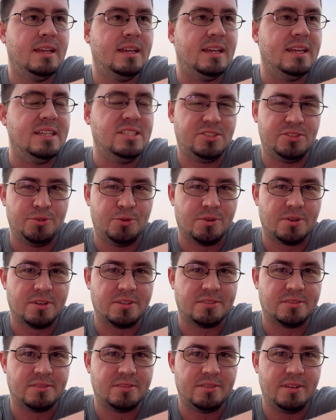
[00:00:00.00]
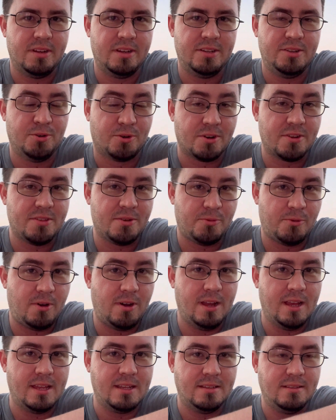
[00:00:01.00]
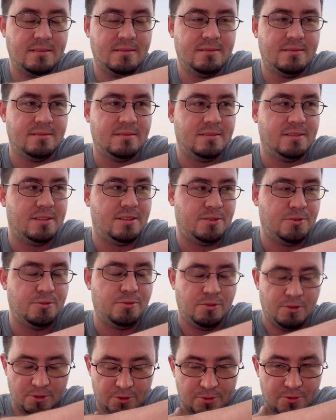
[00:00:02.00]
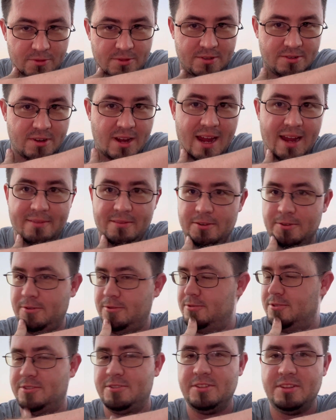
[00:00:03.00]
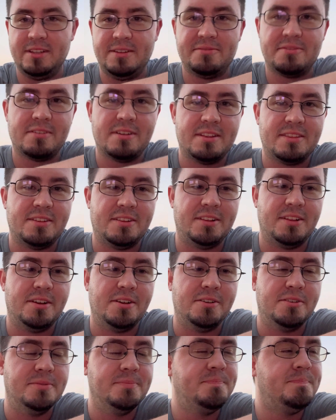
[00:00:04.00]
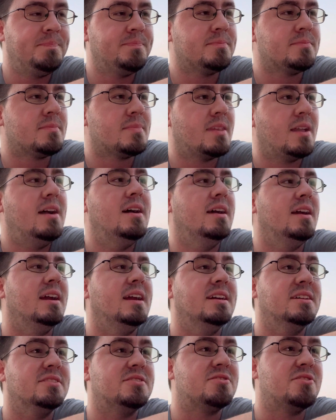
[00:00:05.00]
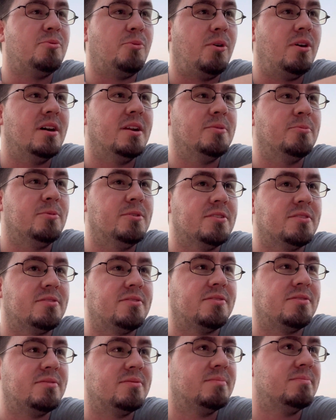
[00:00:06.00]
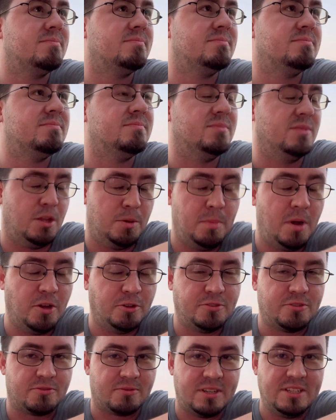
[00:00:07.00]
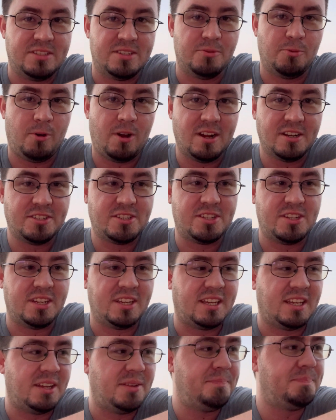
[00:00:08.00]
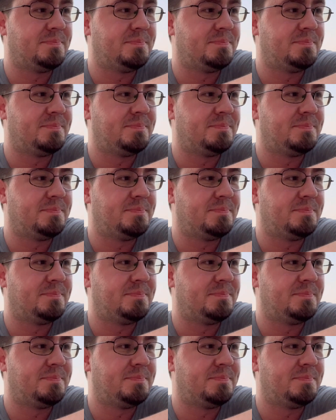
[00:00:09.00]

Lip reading: is you're the one, you the driver who's delivering the load, is the one with the most recent wash ticket,